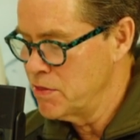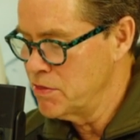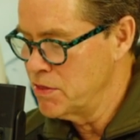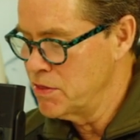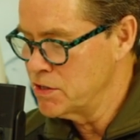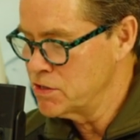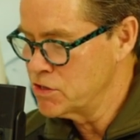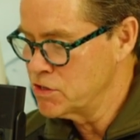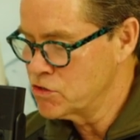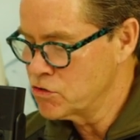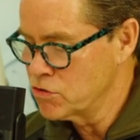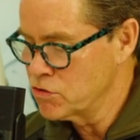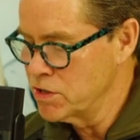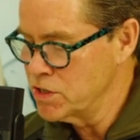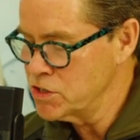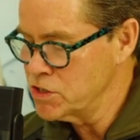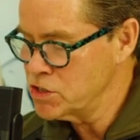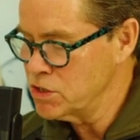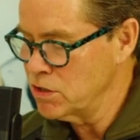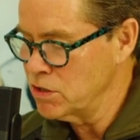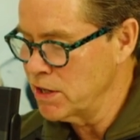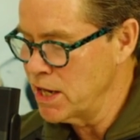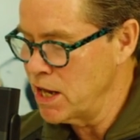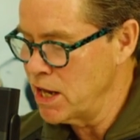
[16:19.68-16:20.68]
the
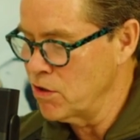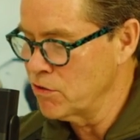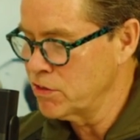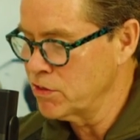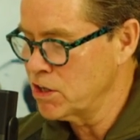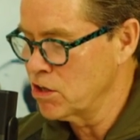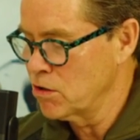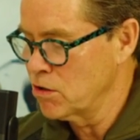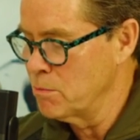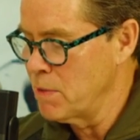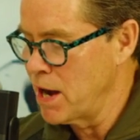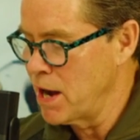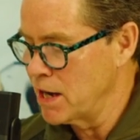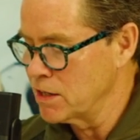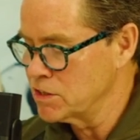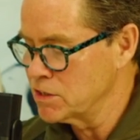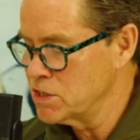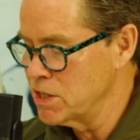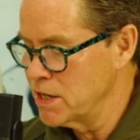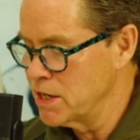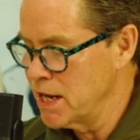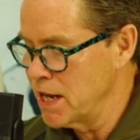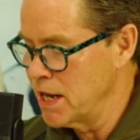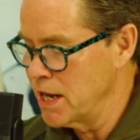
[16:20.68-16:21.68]
traditional healthcare model
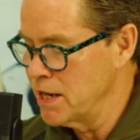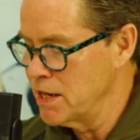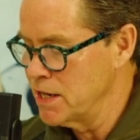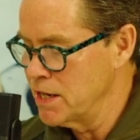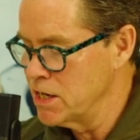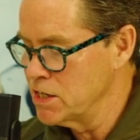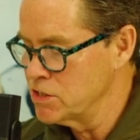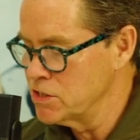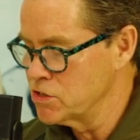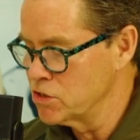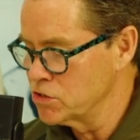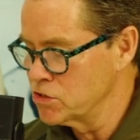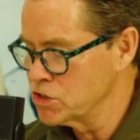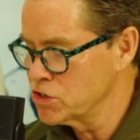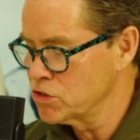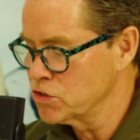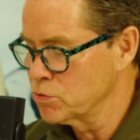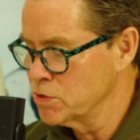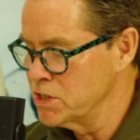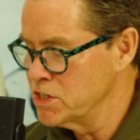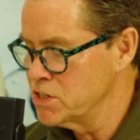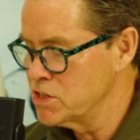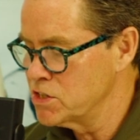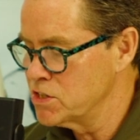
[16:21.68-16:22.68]
today is there's
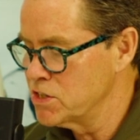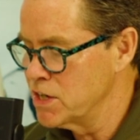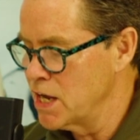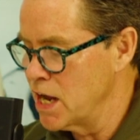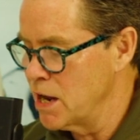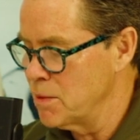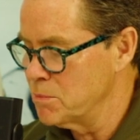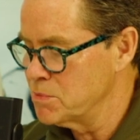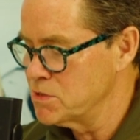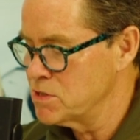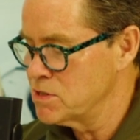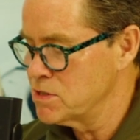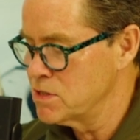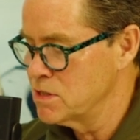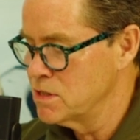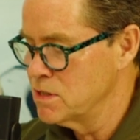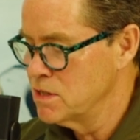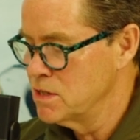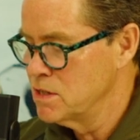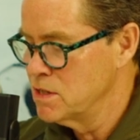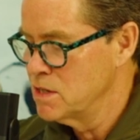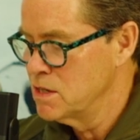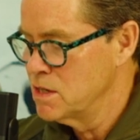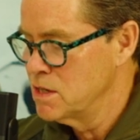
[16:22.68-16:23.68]
three steps.
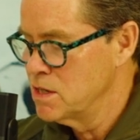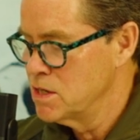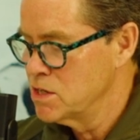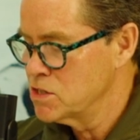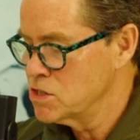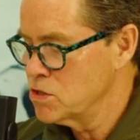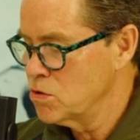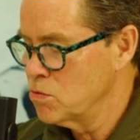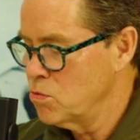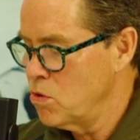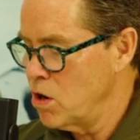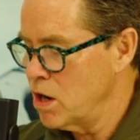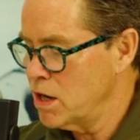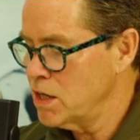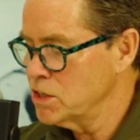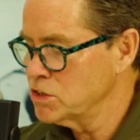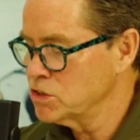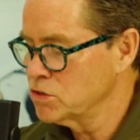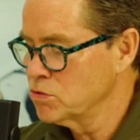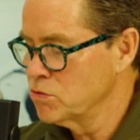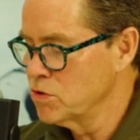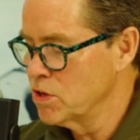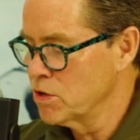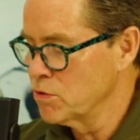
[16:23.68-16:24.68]
Yeah. So walk us
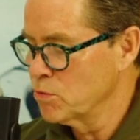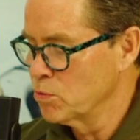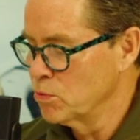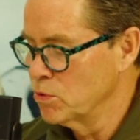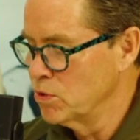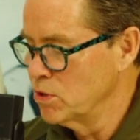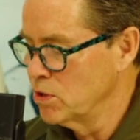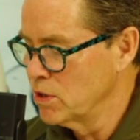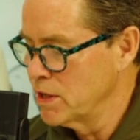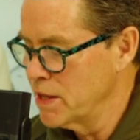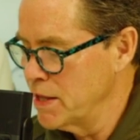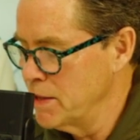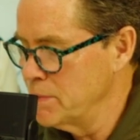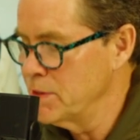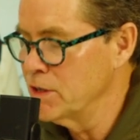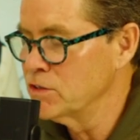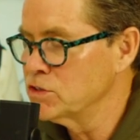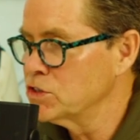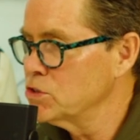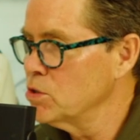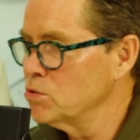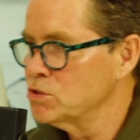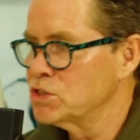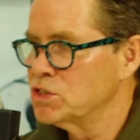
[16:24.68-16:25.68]
through the real, and they're
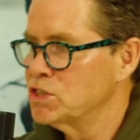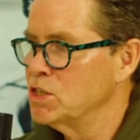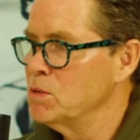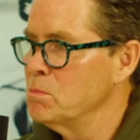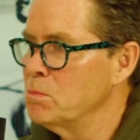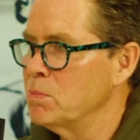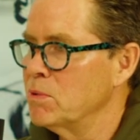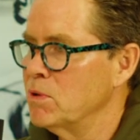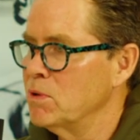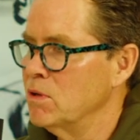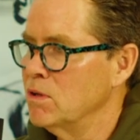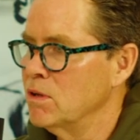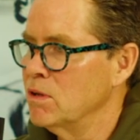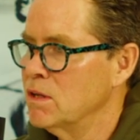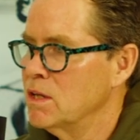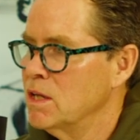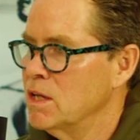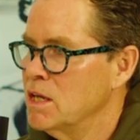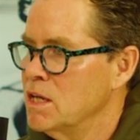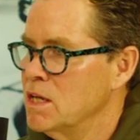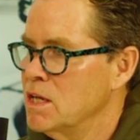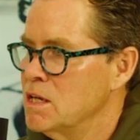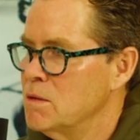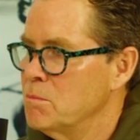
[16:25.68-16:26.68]
so simple
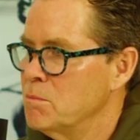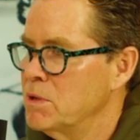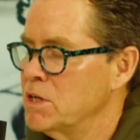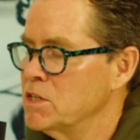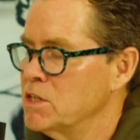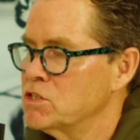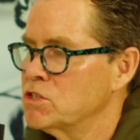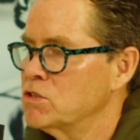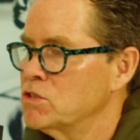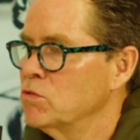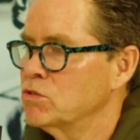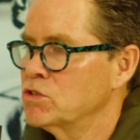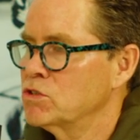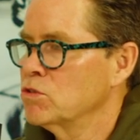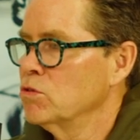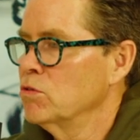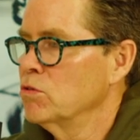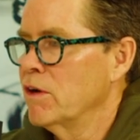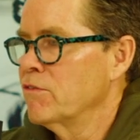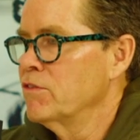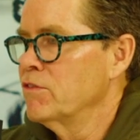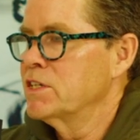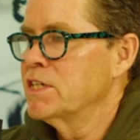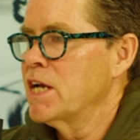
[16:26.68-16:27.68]
but it's so true.
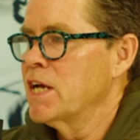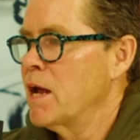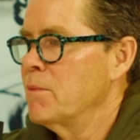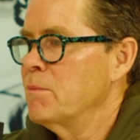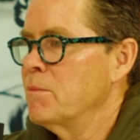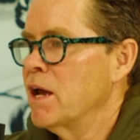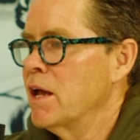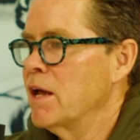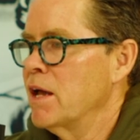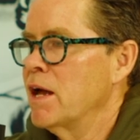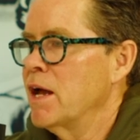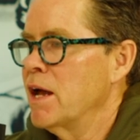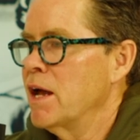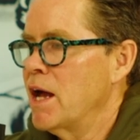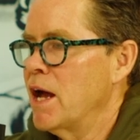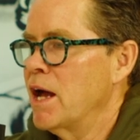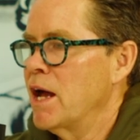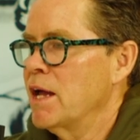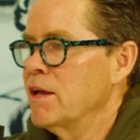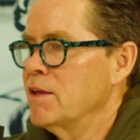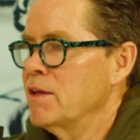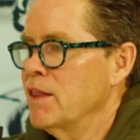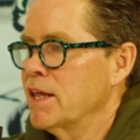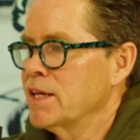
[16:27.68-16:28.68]
Every time I, I,
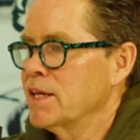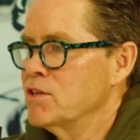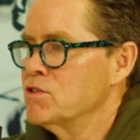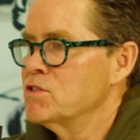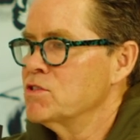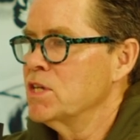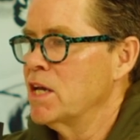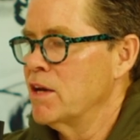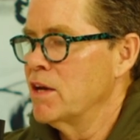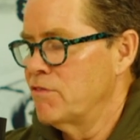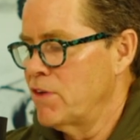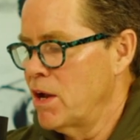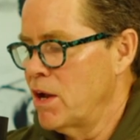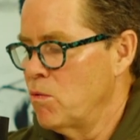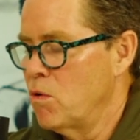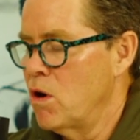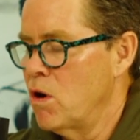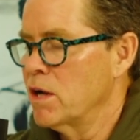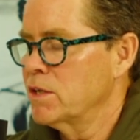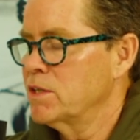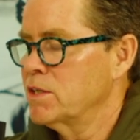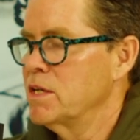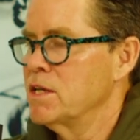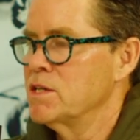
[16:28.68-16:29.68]
like you said, if I
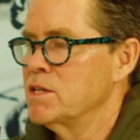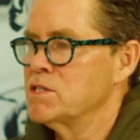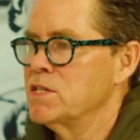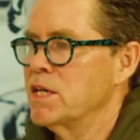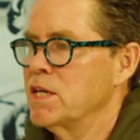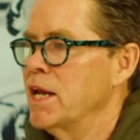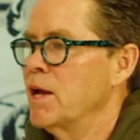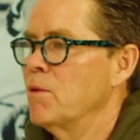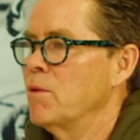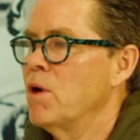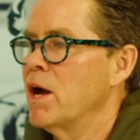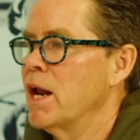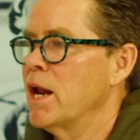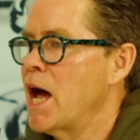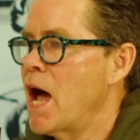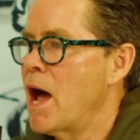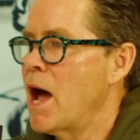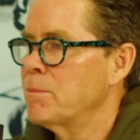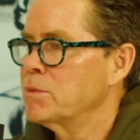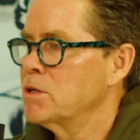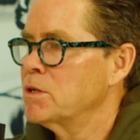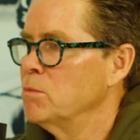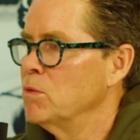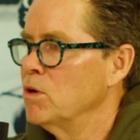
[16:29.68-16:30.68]
walked in and said I want
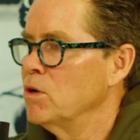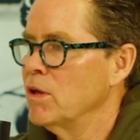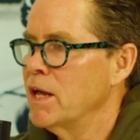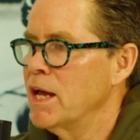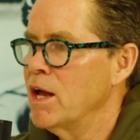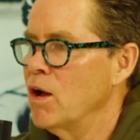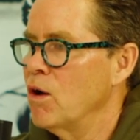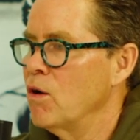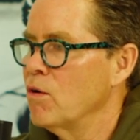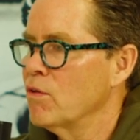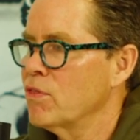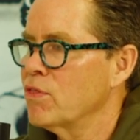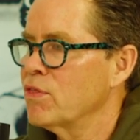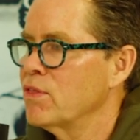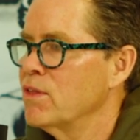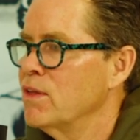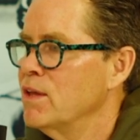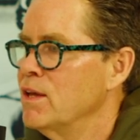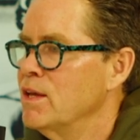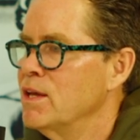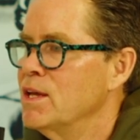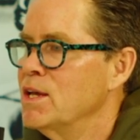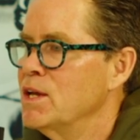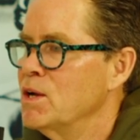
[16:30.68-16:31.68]
optimal health,
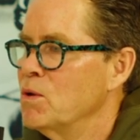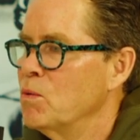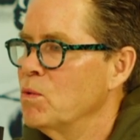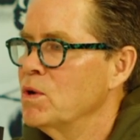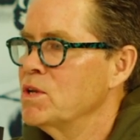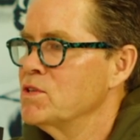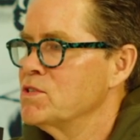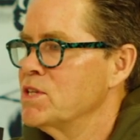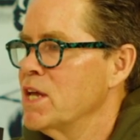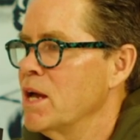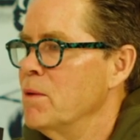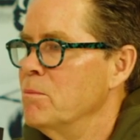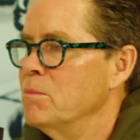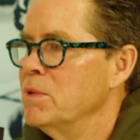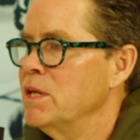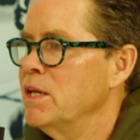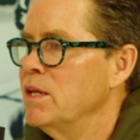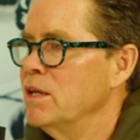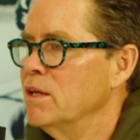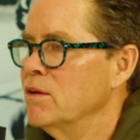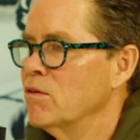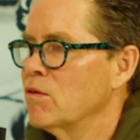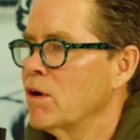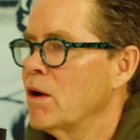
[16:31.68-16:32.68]
what does that
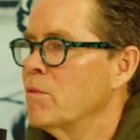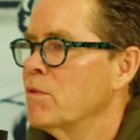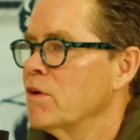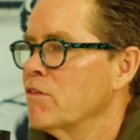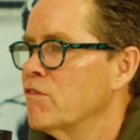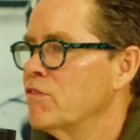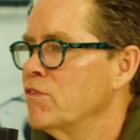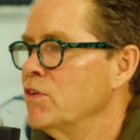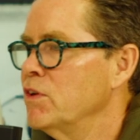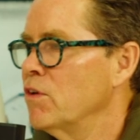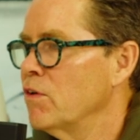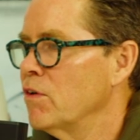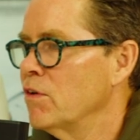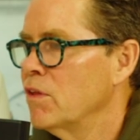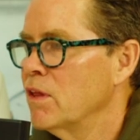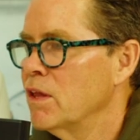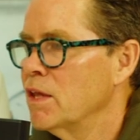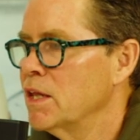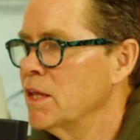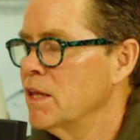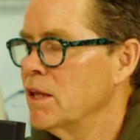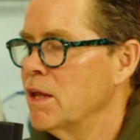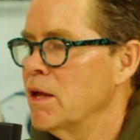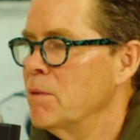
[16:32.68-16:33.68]
mean? Or yeah. I want to feel
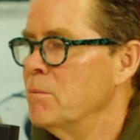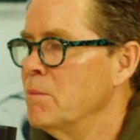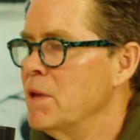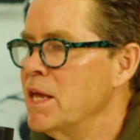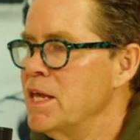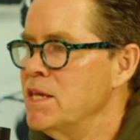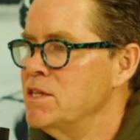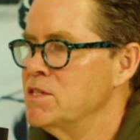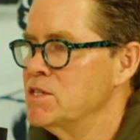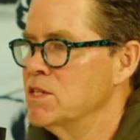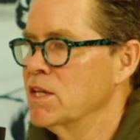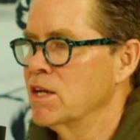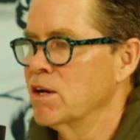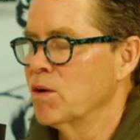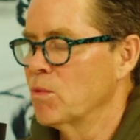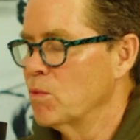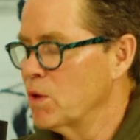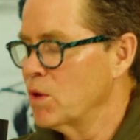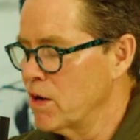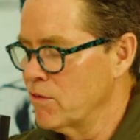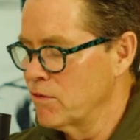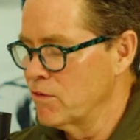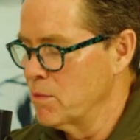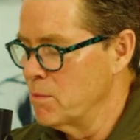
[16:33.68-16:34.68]
eh, amazing, or
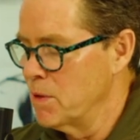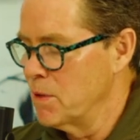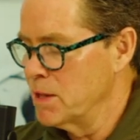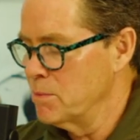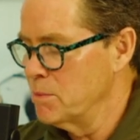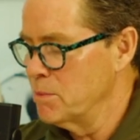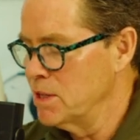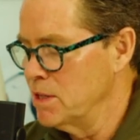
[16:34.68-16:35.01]
whatever it might